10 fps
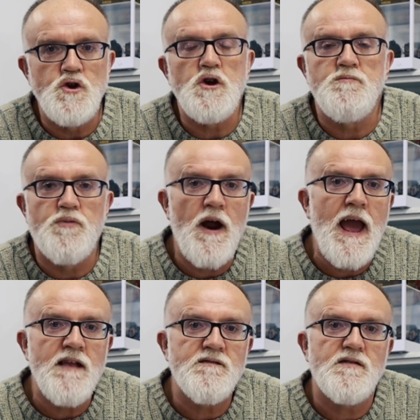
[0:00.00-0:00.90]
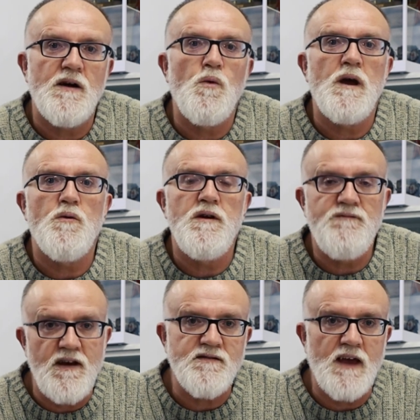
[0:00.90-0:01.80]
new brands that we were
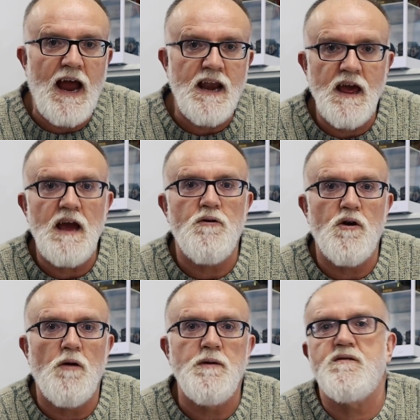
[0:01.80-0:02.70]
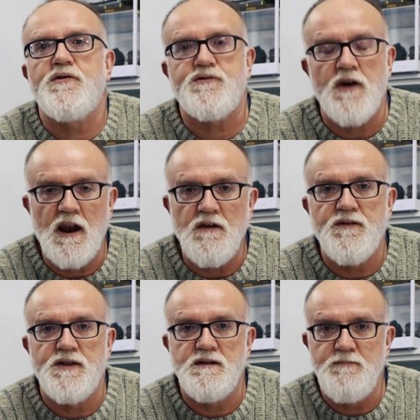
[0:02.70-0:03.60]
investigating here at Hobbies Australia
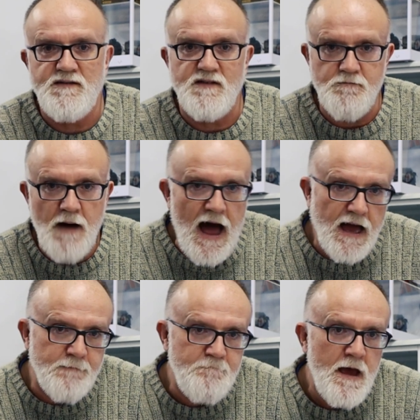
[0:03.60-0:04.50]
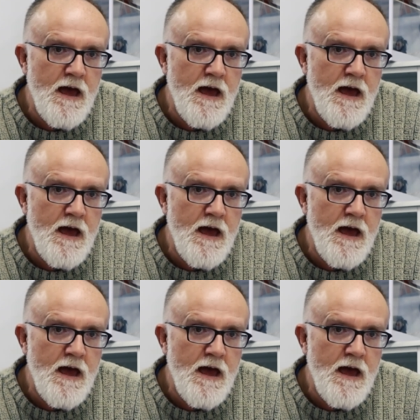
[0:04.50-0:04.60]
for the domestic market.